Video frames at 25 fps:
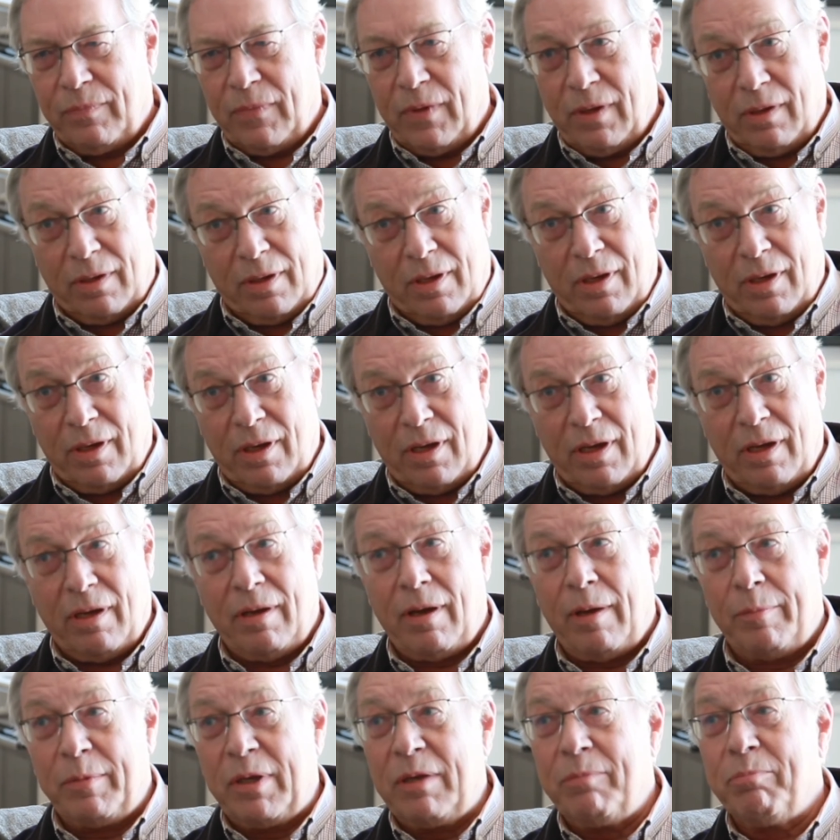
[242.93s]
Okay,
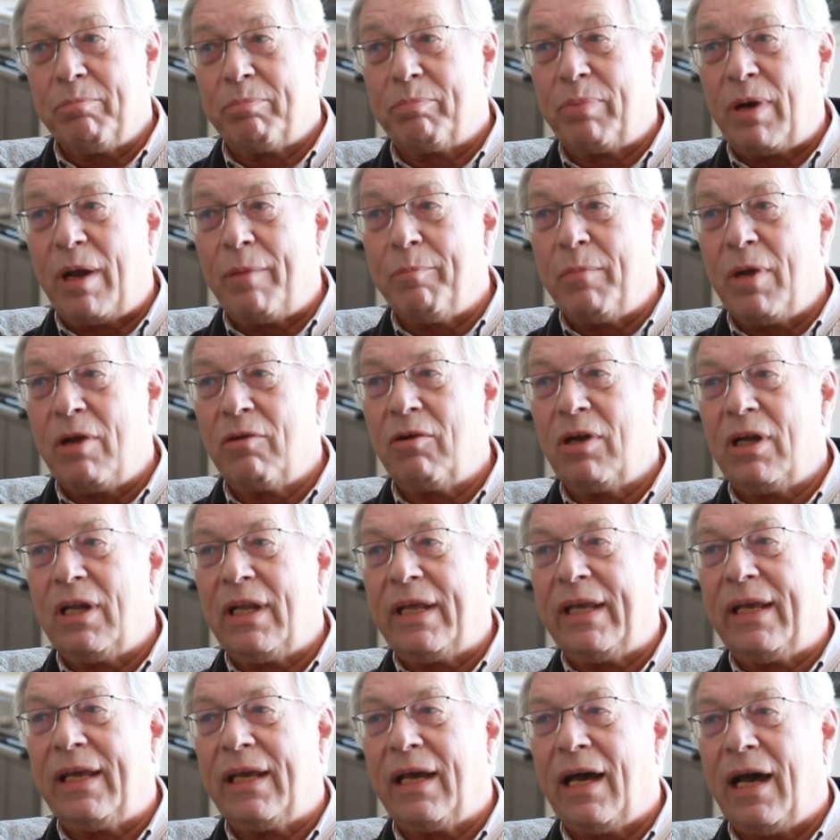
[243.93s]
I mean,
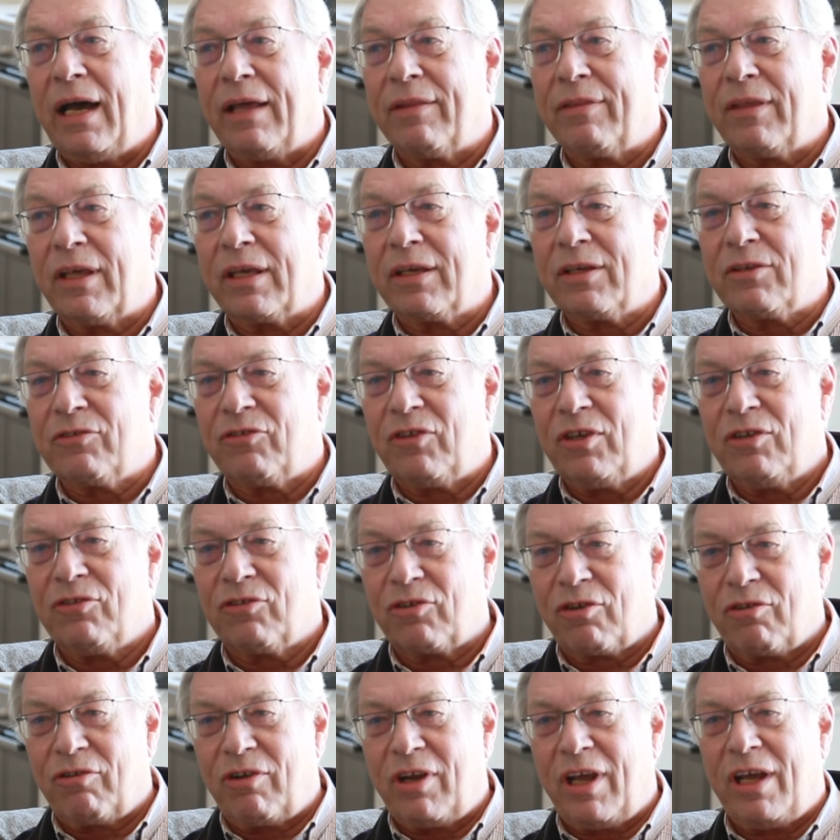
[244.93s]
primarily I think it's his
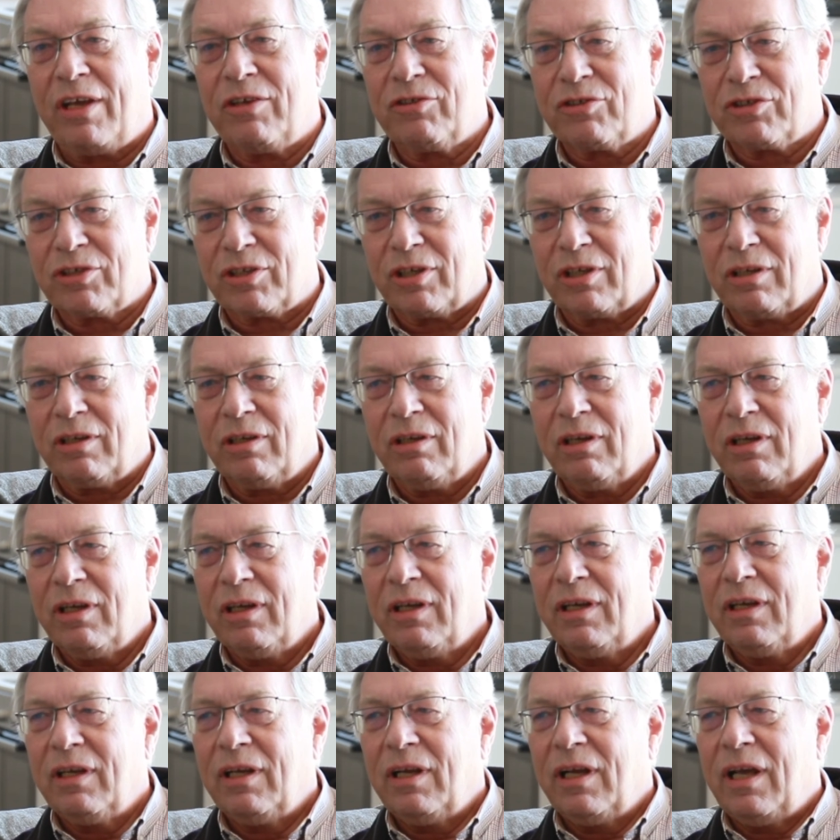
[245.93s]
creation,
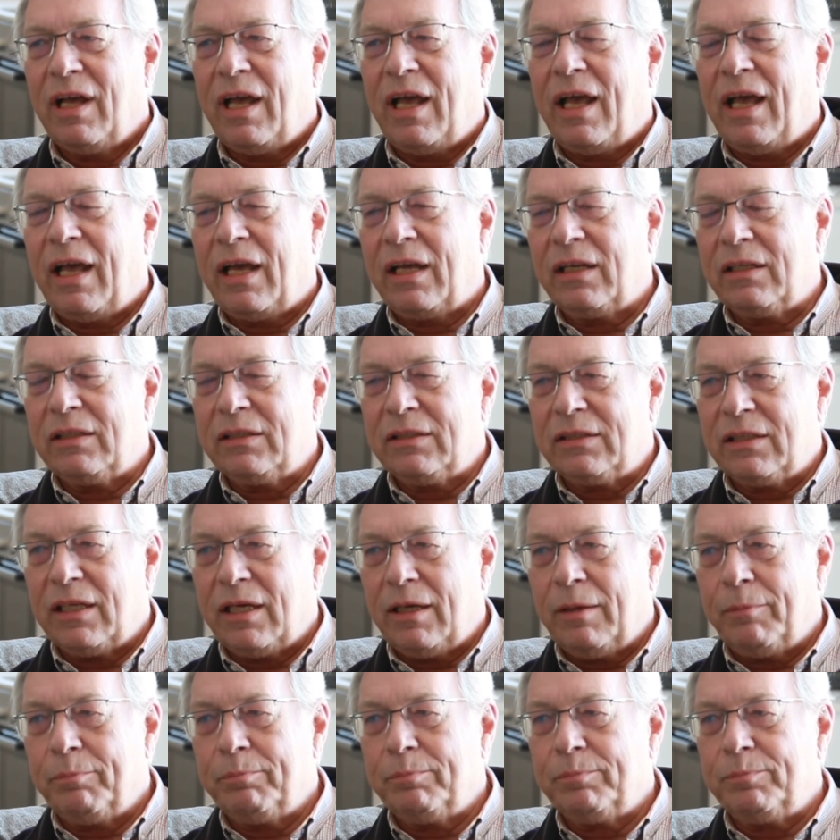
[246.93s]
and
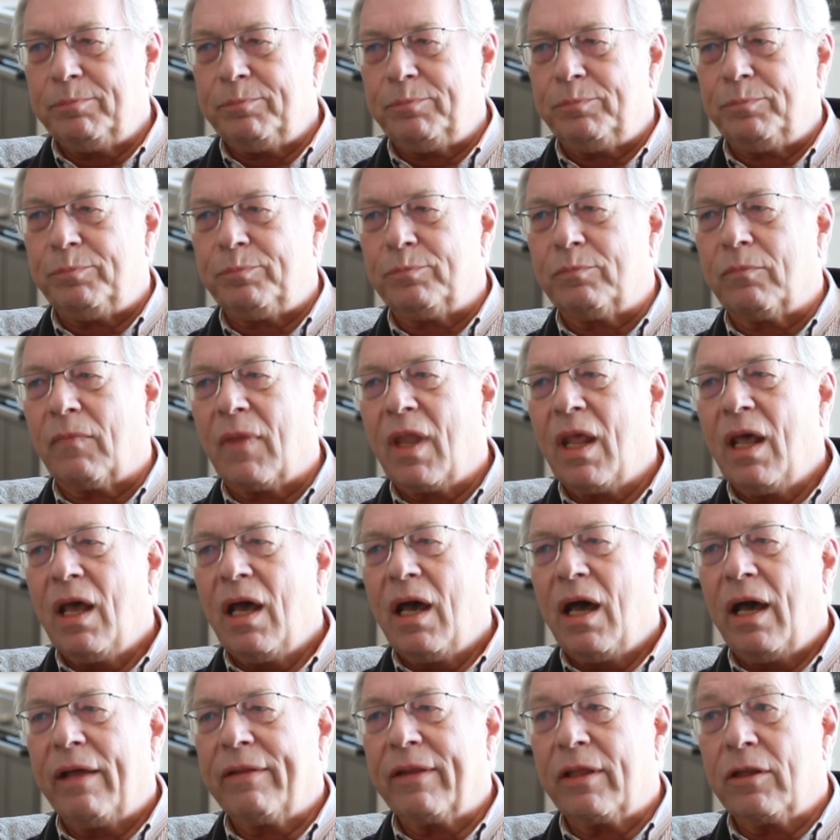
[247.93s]

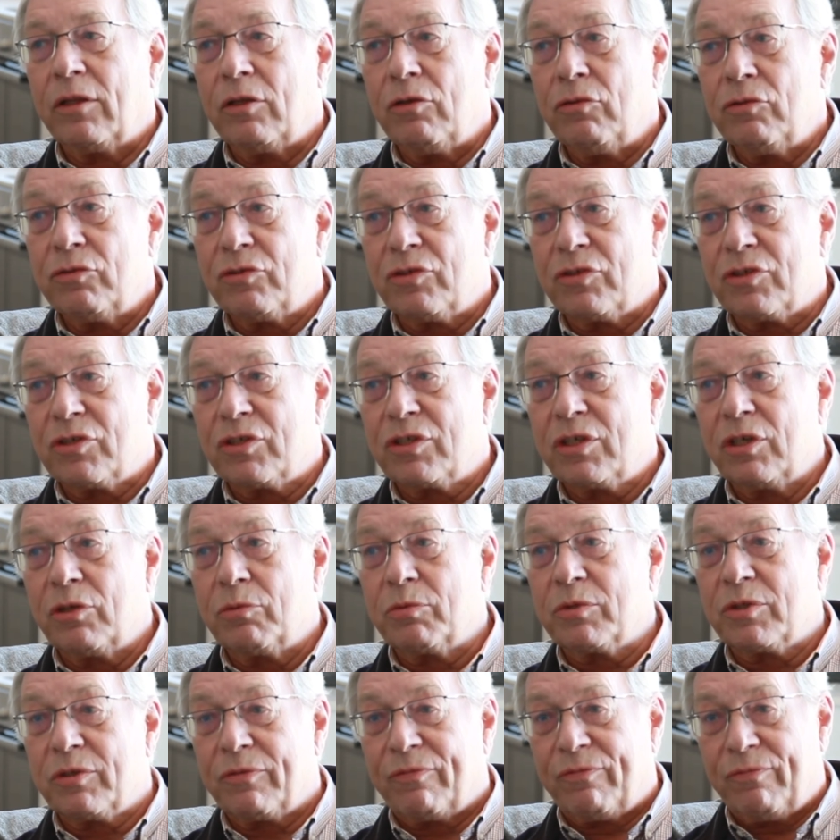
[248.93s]
I think the use of steel
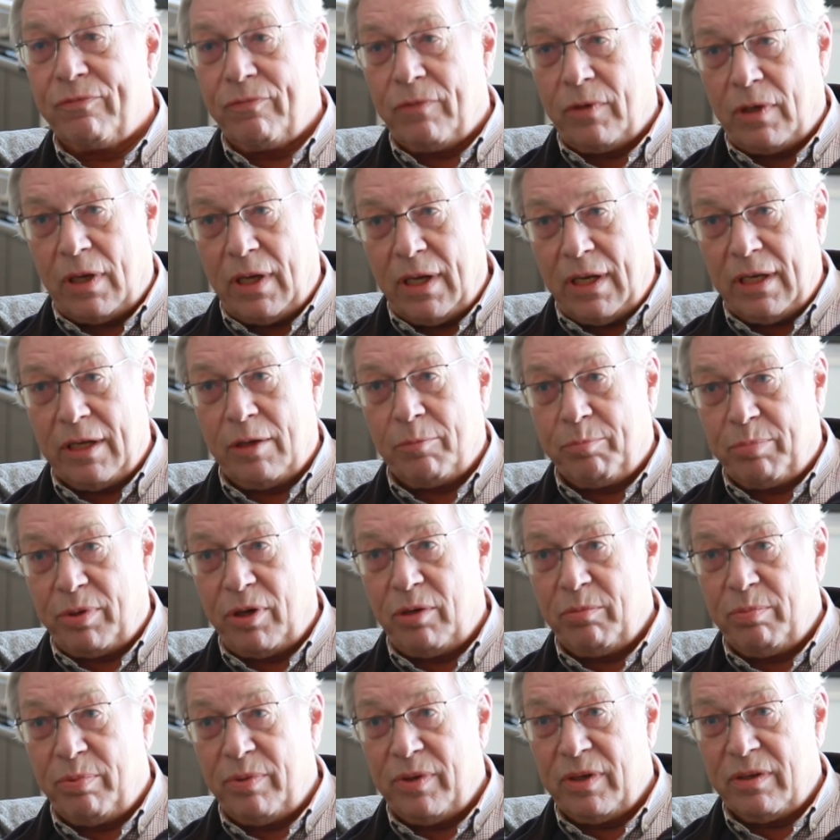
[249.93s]
was highly
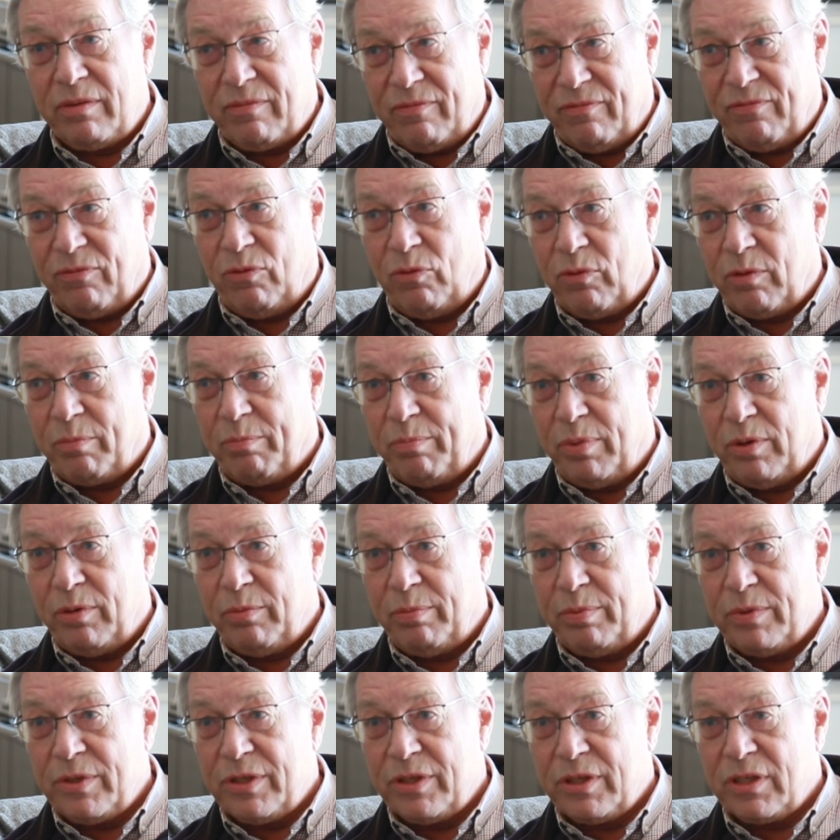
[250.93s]
appropriate for the
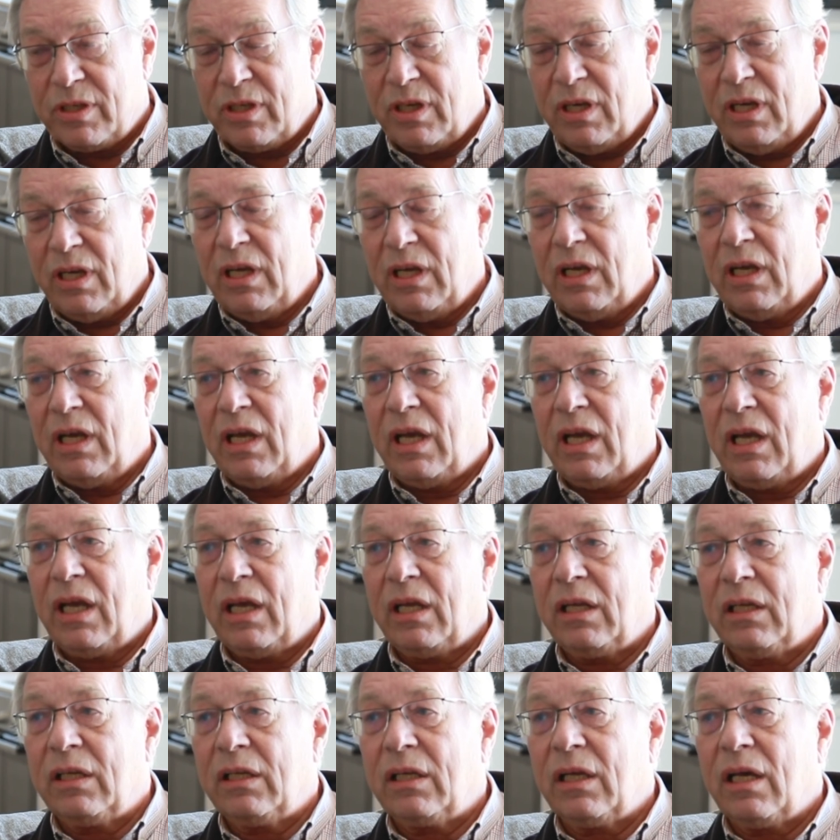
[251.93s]
purpose,
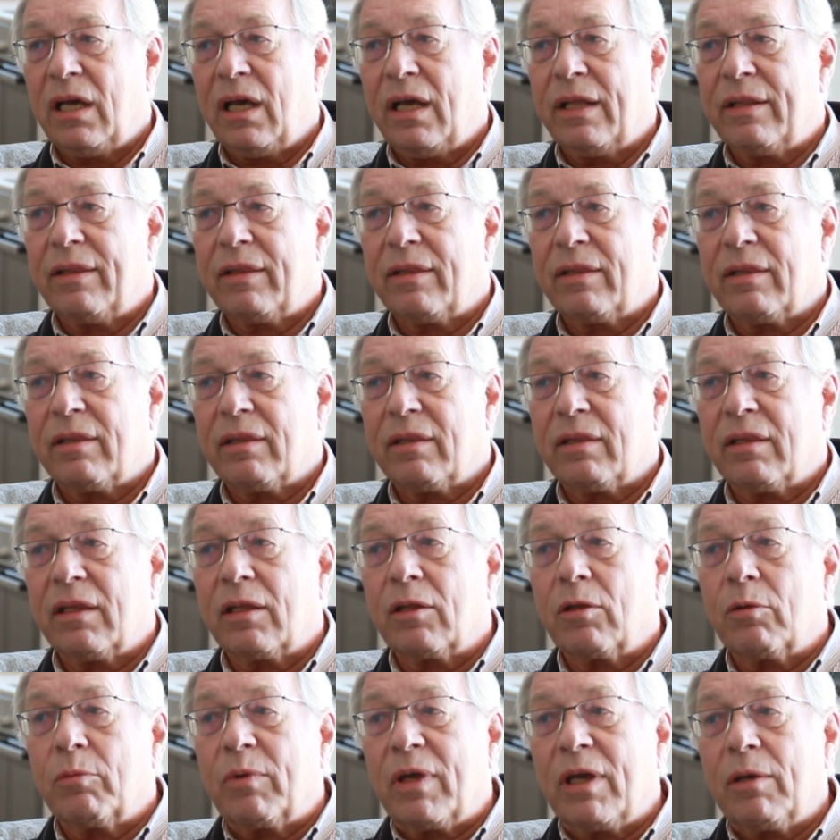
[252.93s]
and I
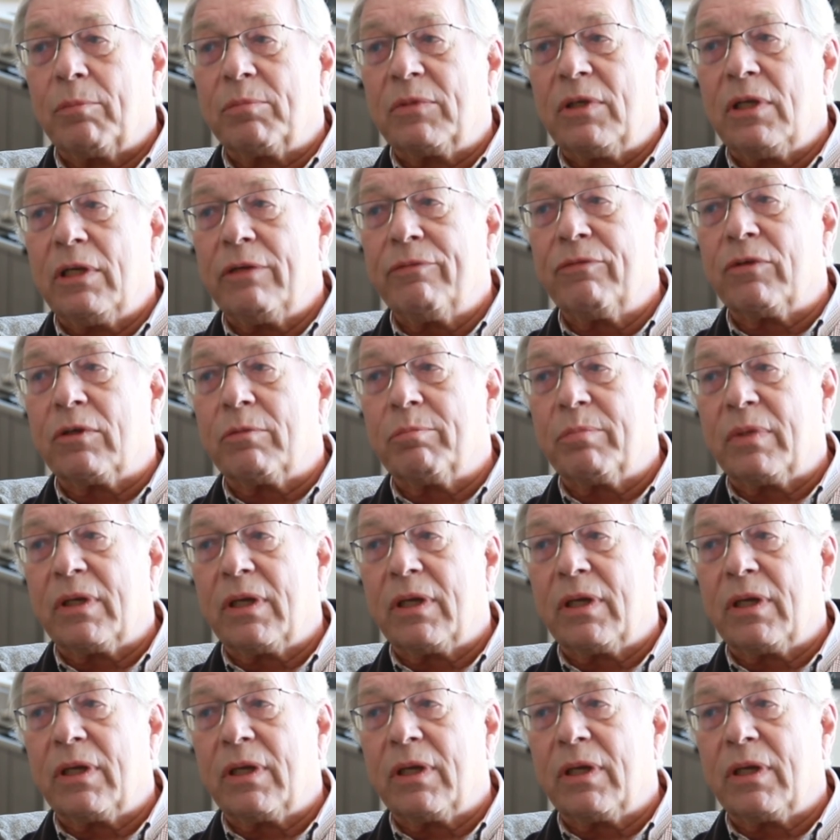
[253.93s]
think that we helped deliver it.